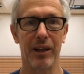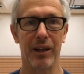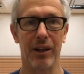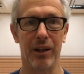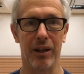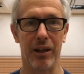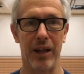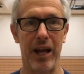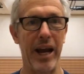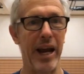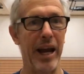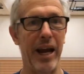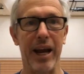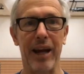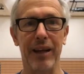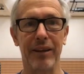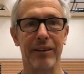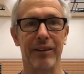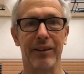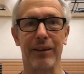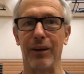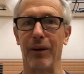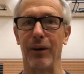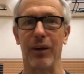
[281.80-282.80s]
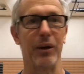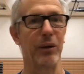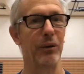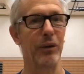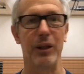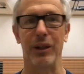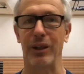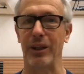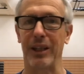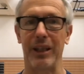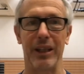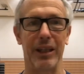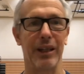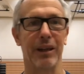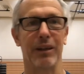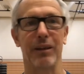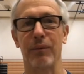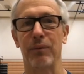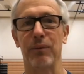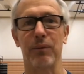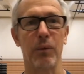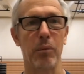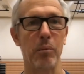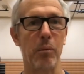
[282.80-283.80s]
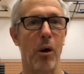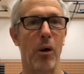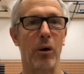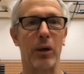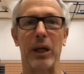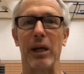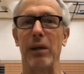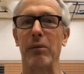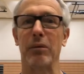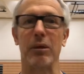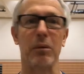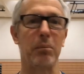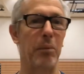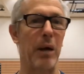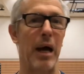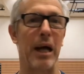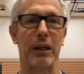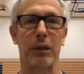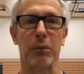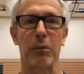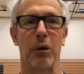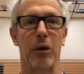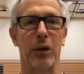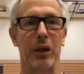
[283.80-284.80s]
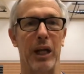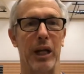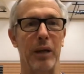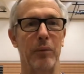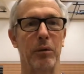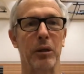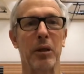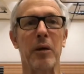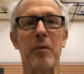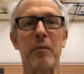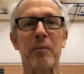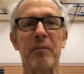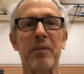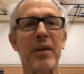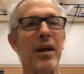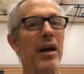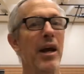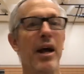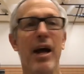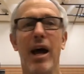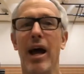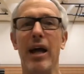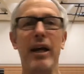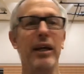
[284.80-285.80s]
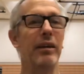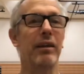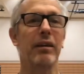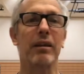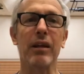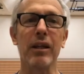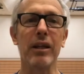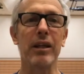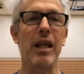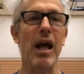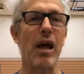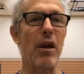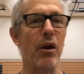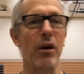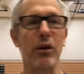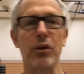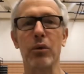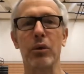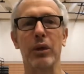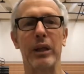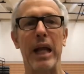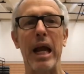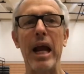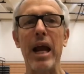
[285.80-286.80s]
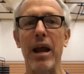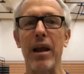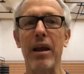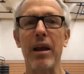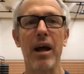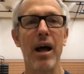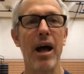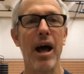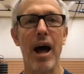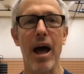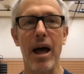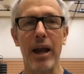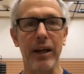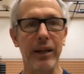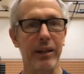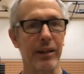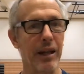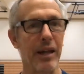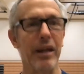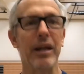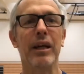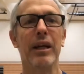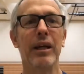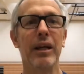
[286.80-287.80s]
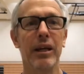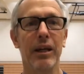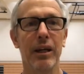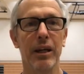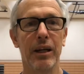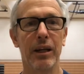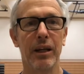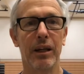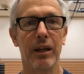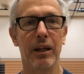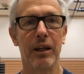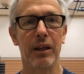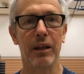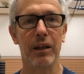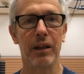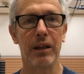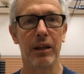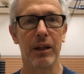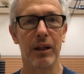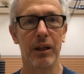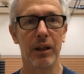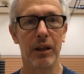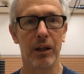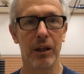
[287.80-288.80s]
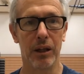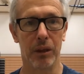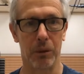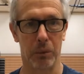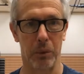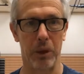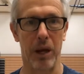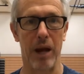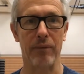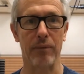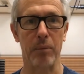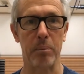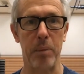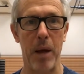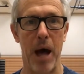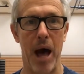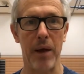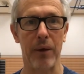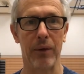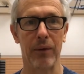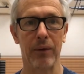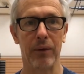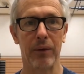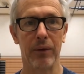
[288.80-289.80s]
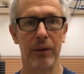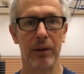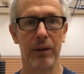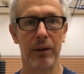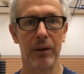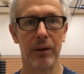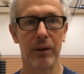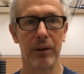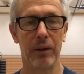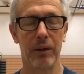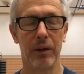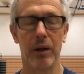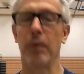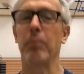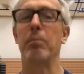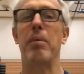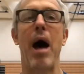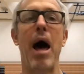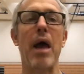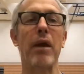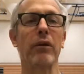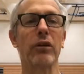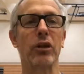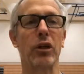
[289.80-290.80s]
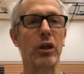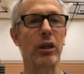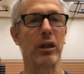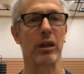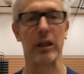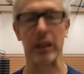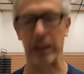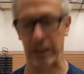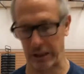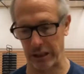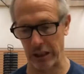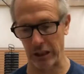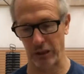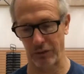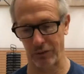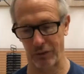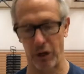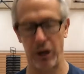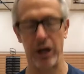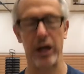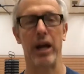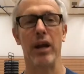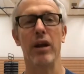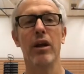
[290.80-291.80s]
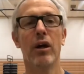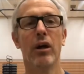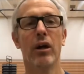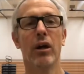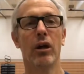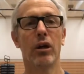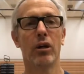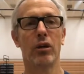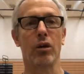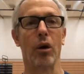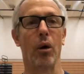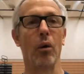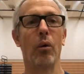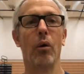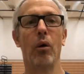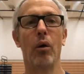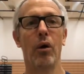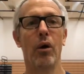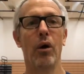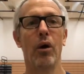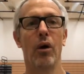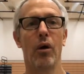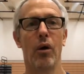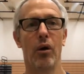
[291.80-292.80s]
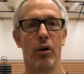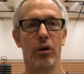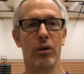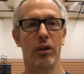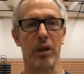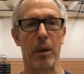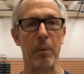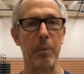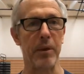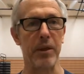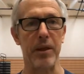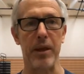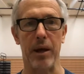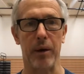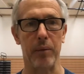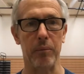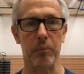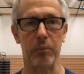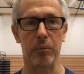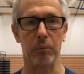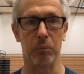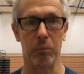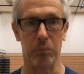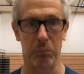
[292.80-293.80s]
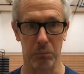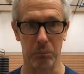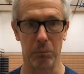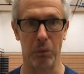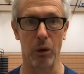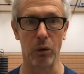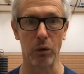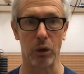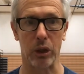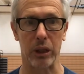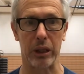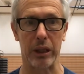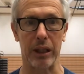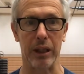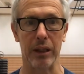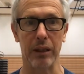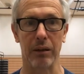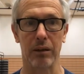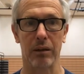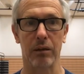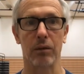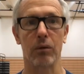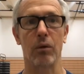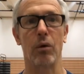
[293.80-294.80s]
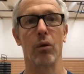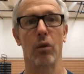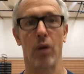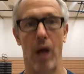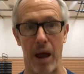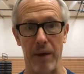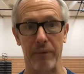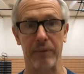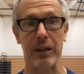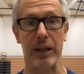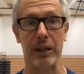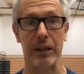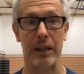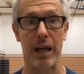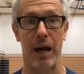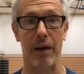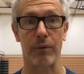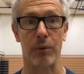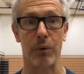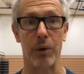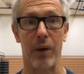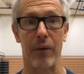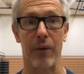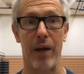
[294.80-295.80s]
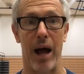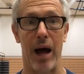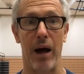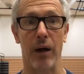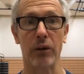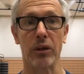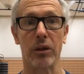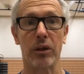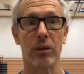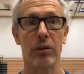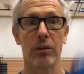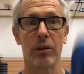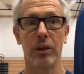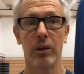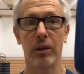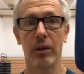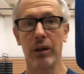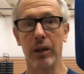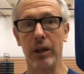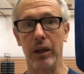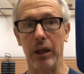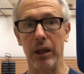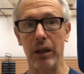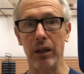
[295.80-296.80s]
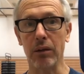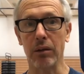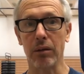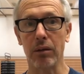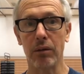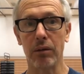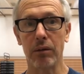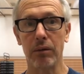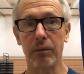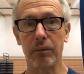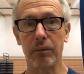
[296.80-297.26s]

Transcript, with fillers: in the hands, you know, that you see at the football games and basketball games. And he slid that onto his hand. And he said, here we have a paddle. Paddle's just an extension of our hand. So something that most kids, or a lot of kids have around the house, is